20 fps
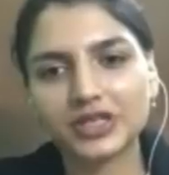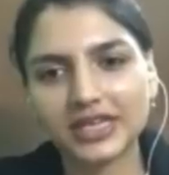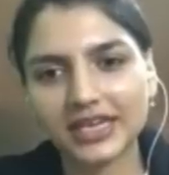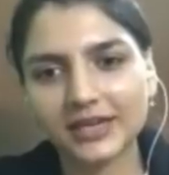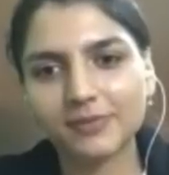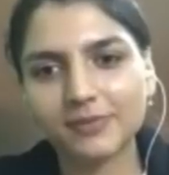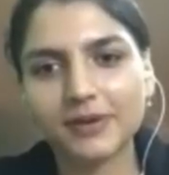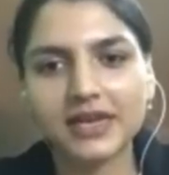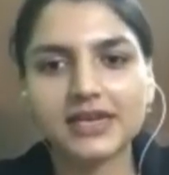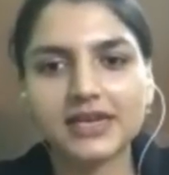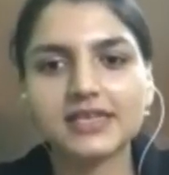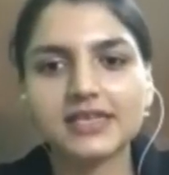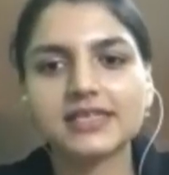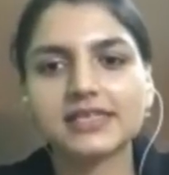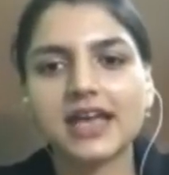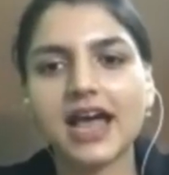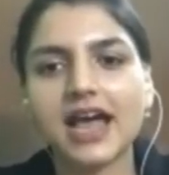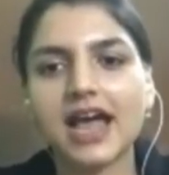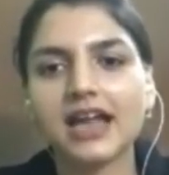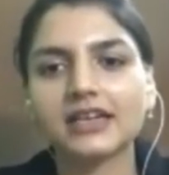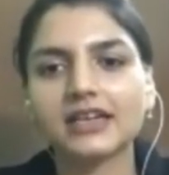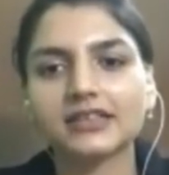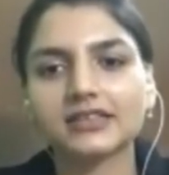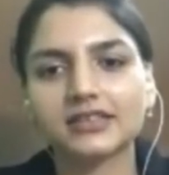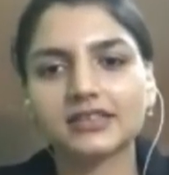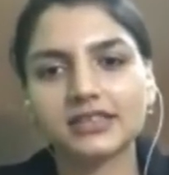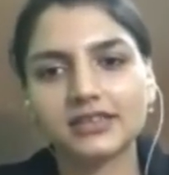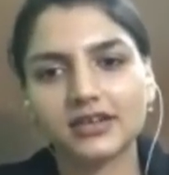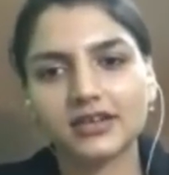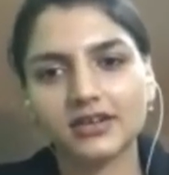would take place, and
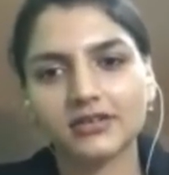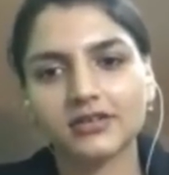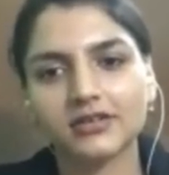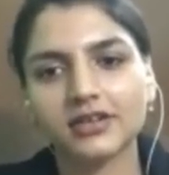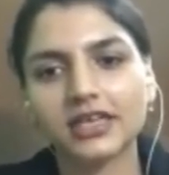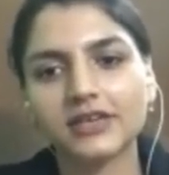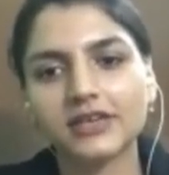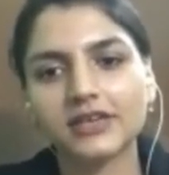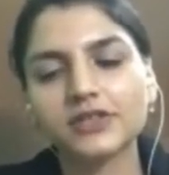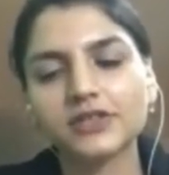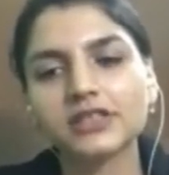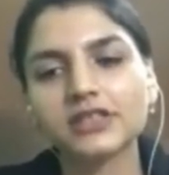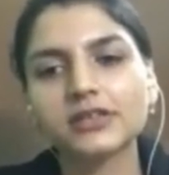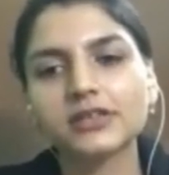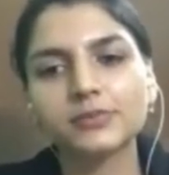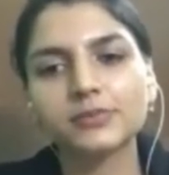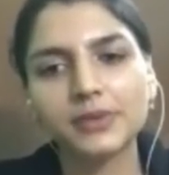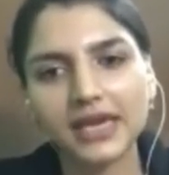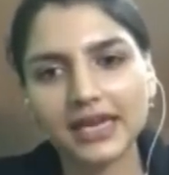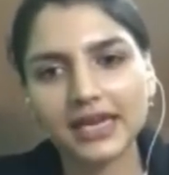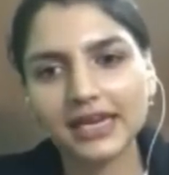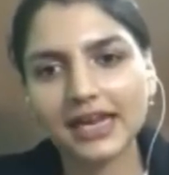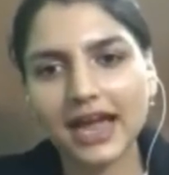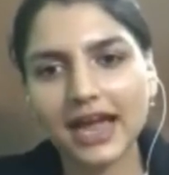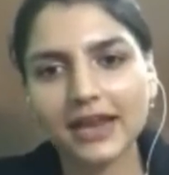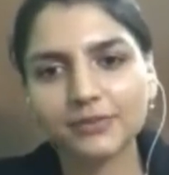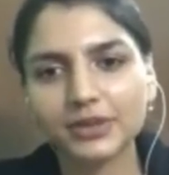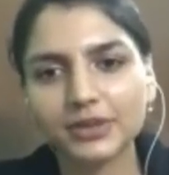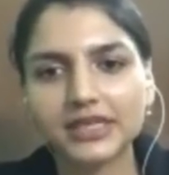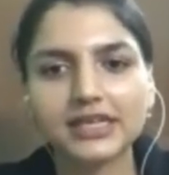even the bail
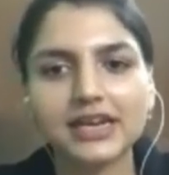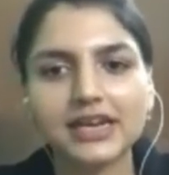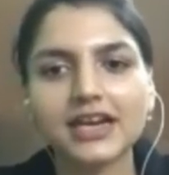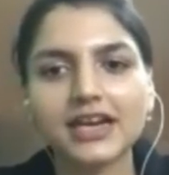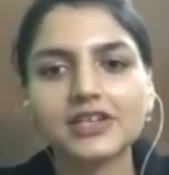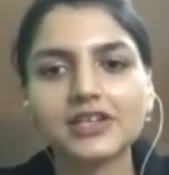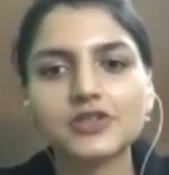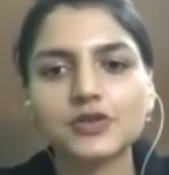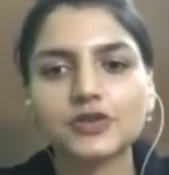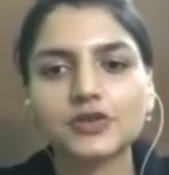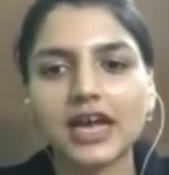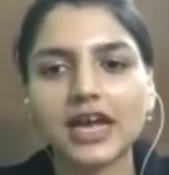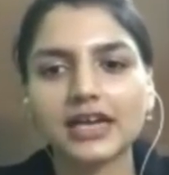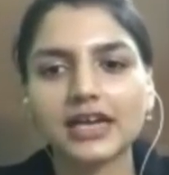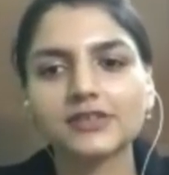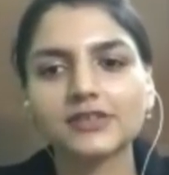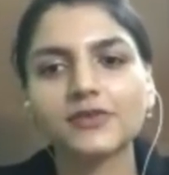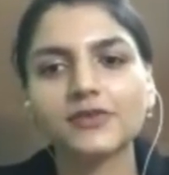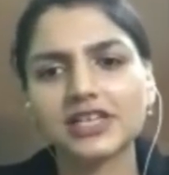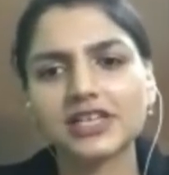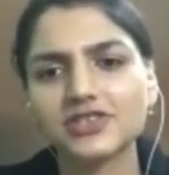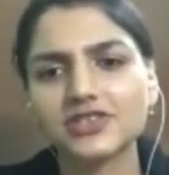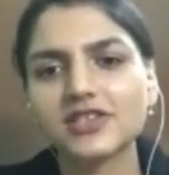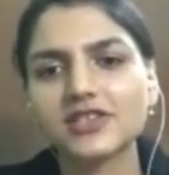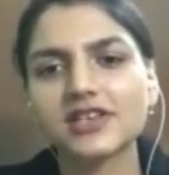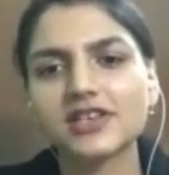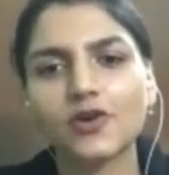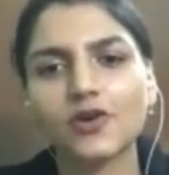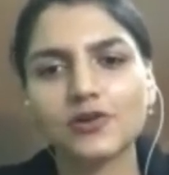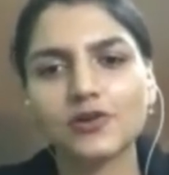can be denied, so that the
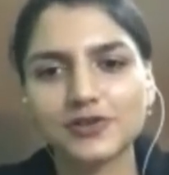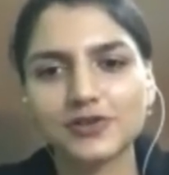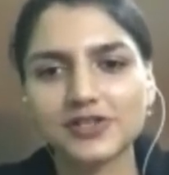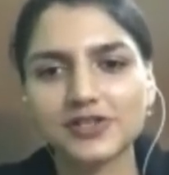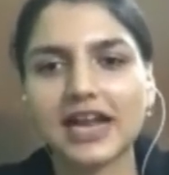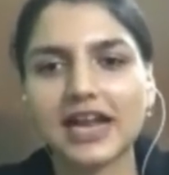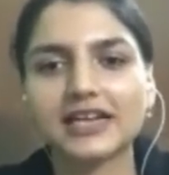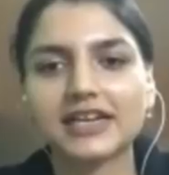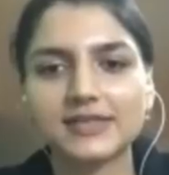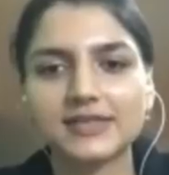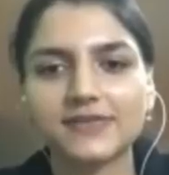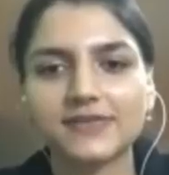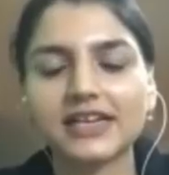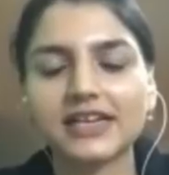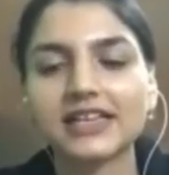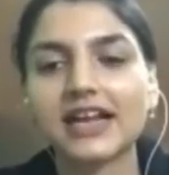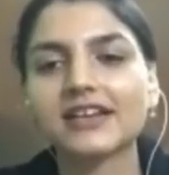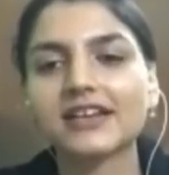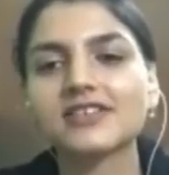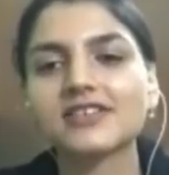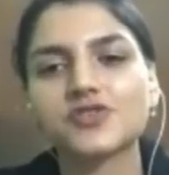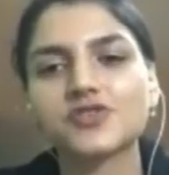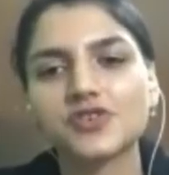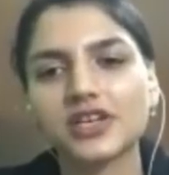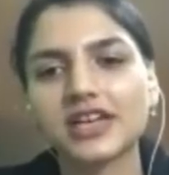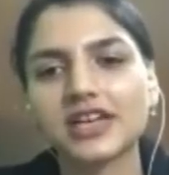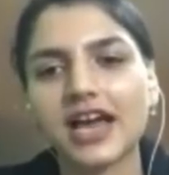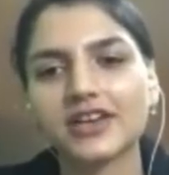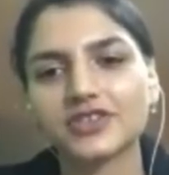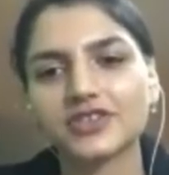villagers are also satisfied that a
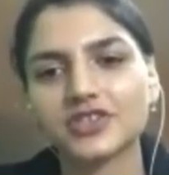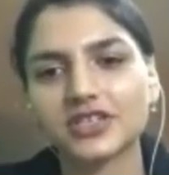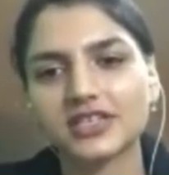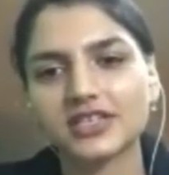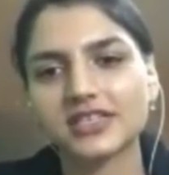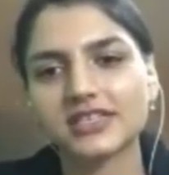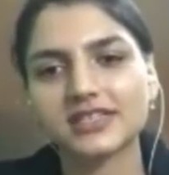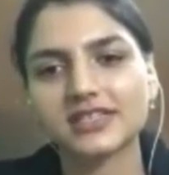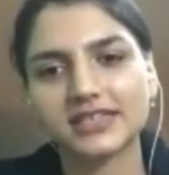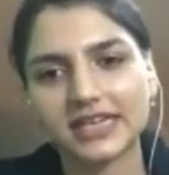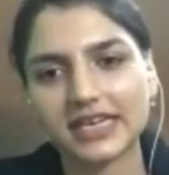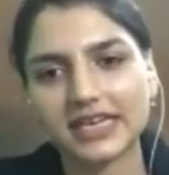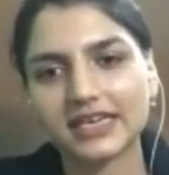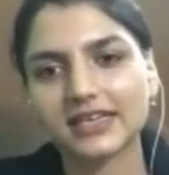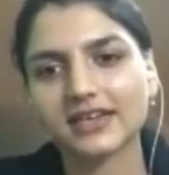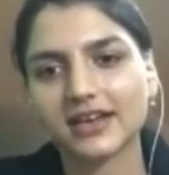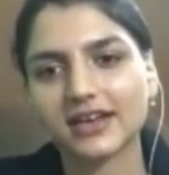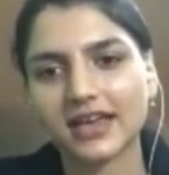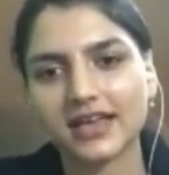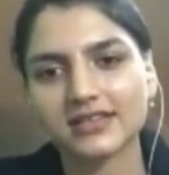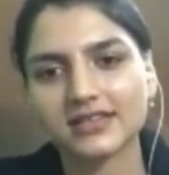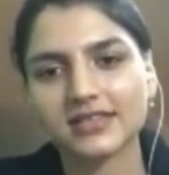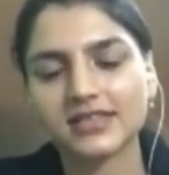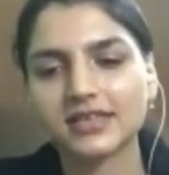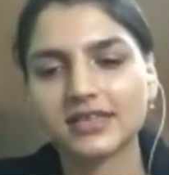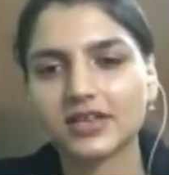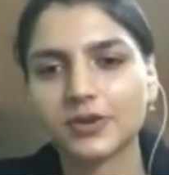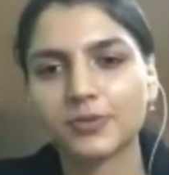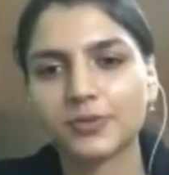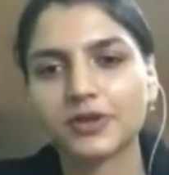strict action is taken
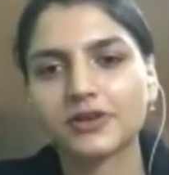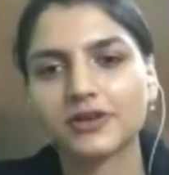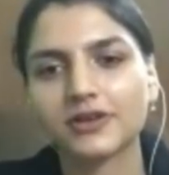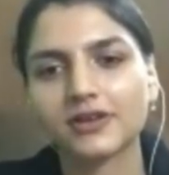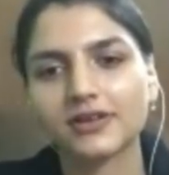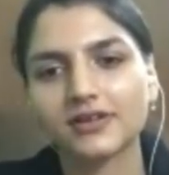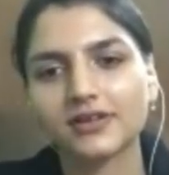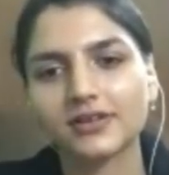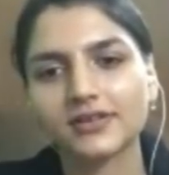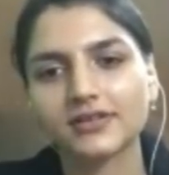against the criminal.